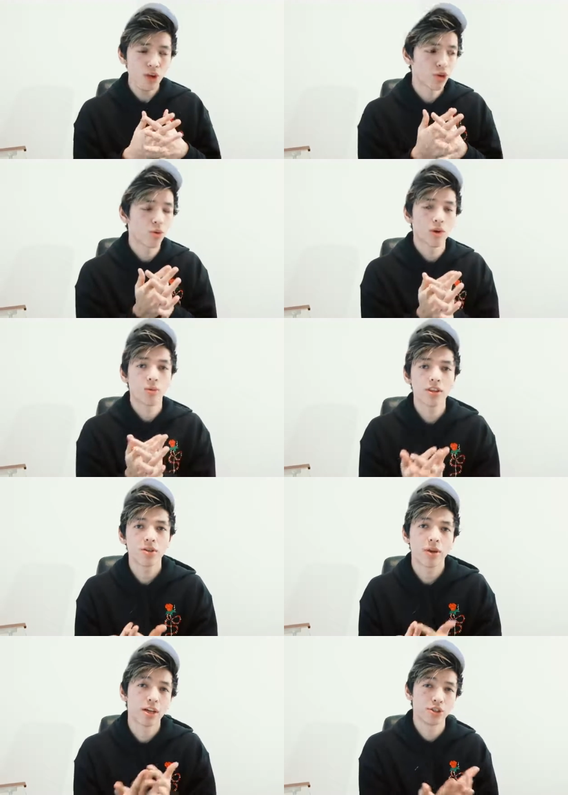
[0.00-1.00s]
you know, what
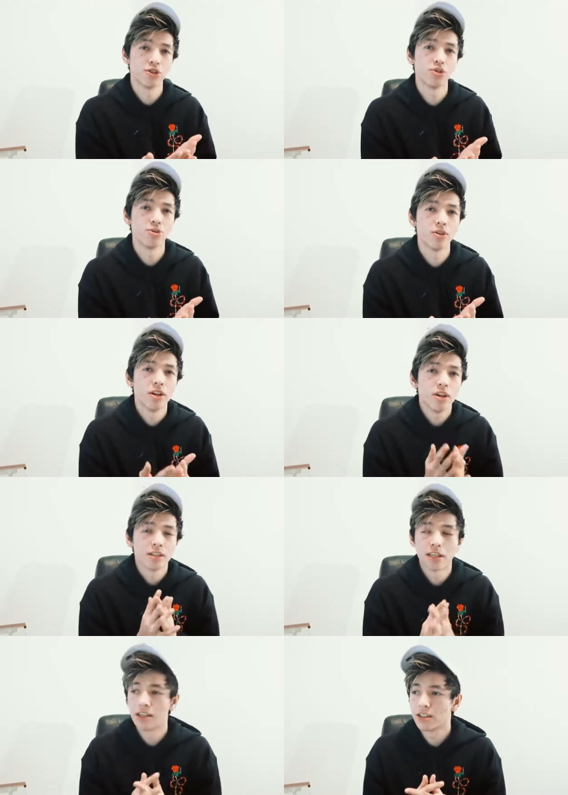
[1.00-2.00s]
did we actually do
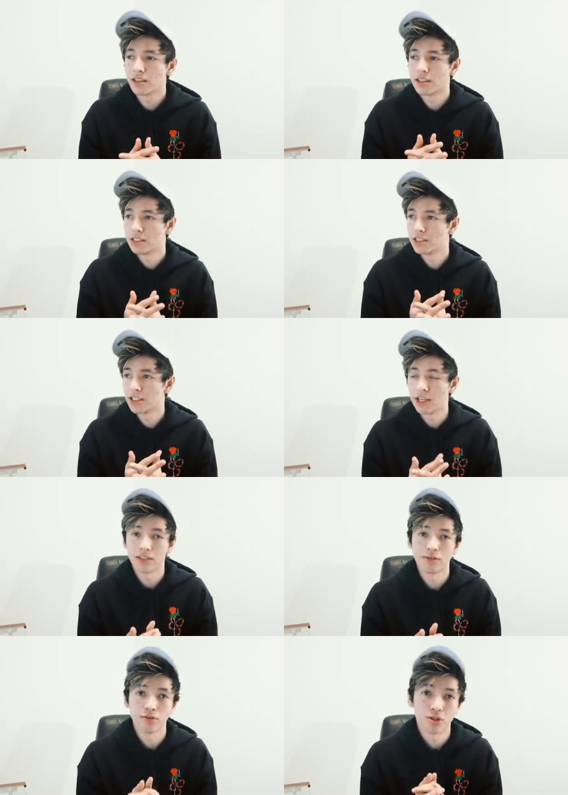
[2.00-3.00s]
to get these
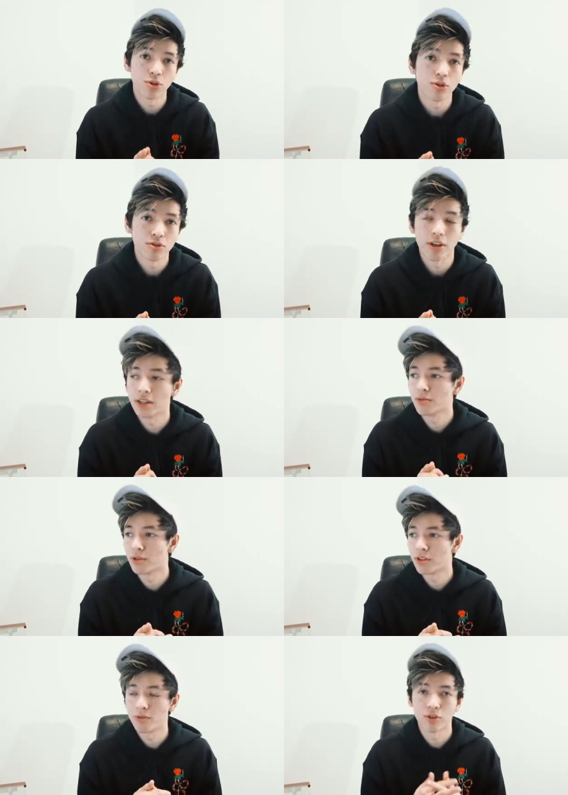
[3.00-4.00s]
kind of results, right?
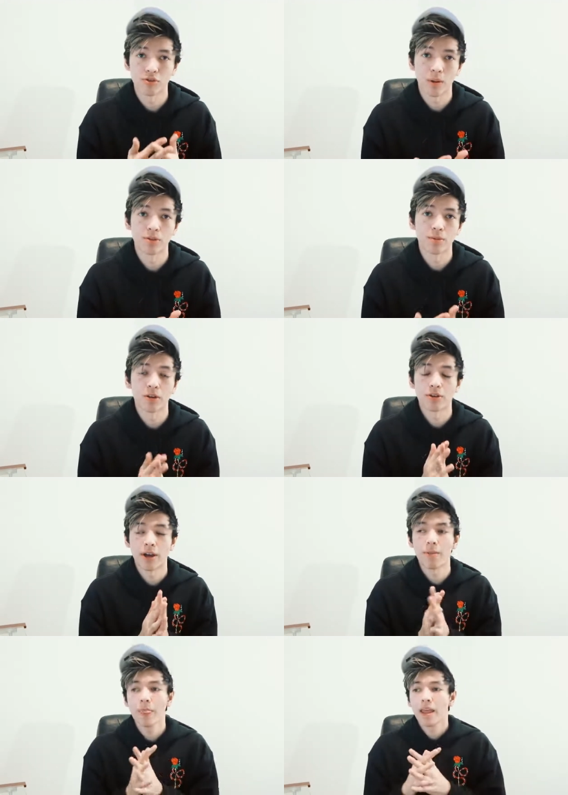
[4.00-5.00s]
With with drop shipping,
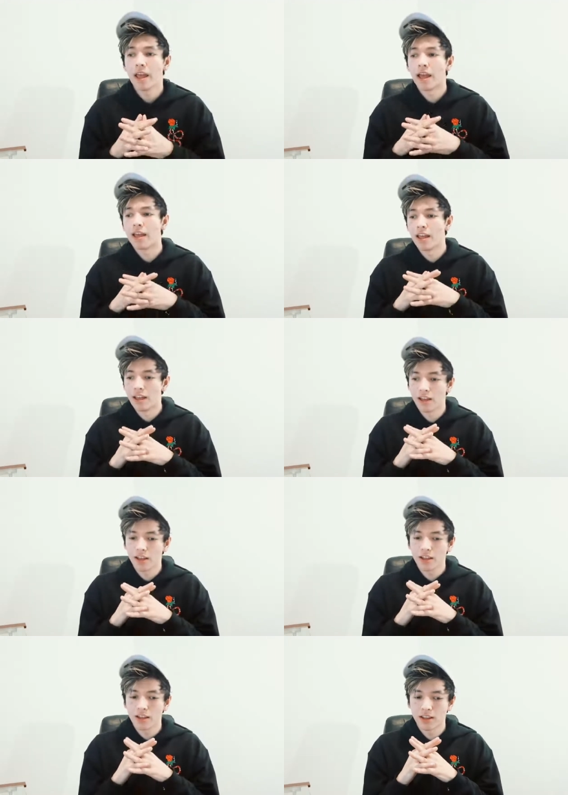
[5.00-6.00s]
okay? And
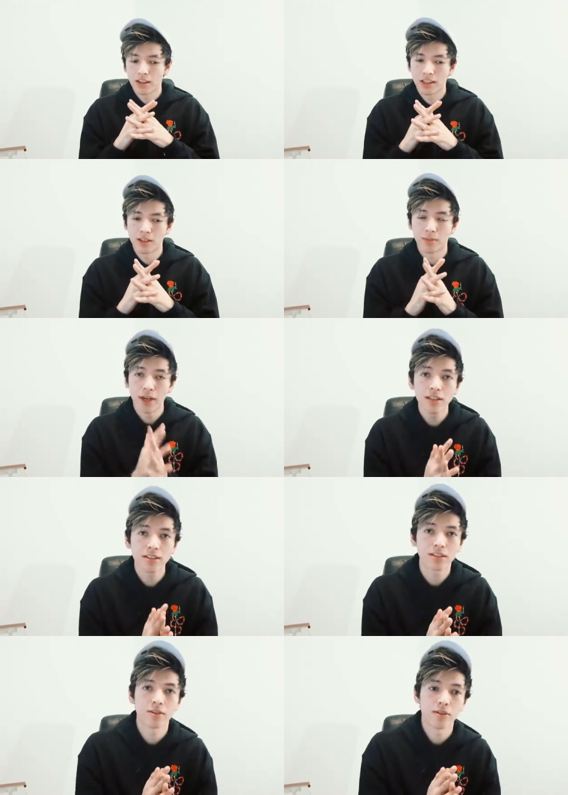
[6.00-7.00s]
the
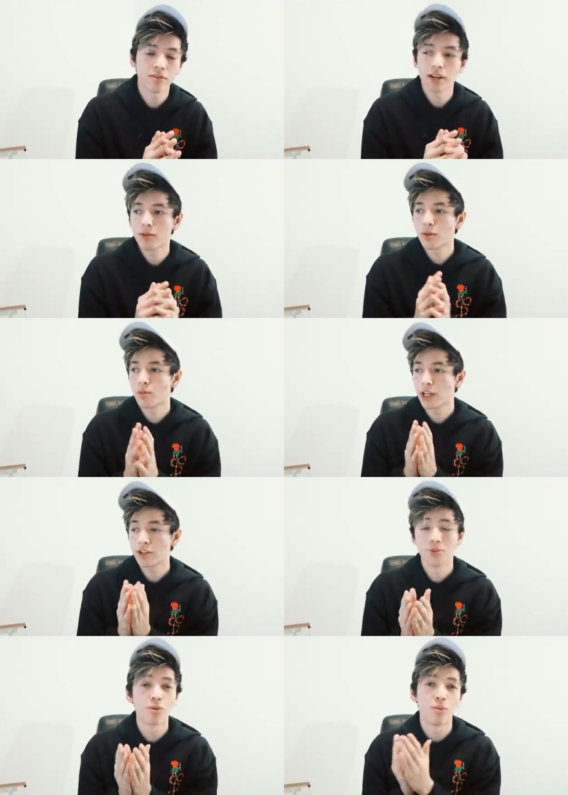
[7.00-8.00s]
basis of it, right, what, what
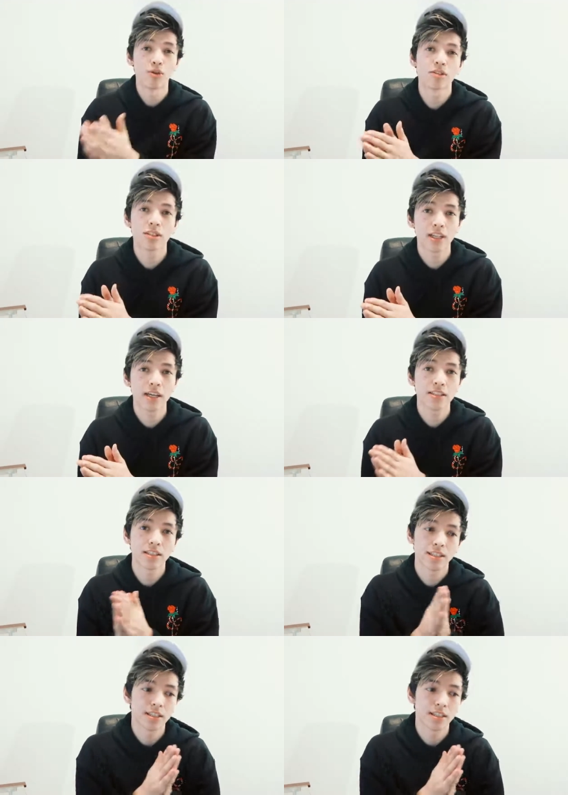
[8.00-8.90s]
attributed most of this, guys,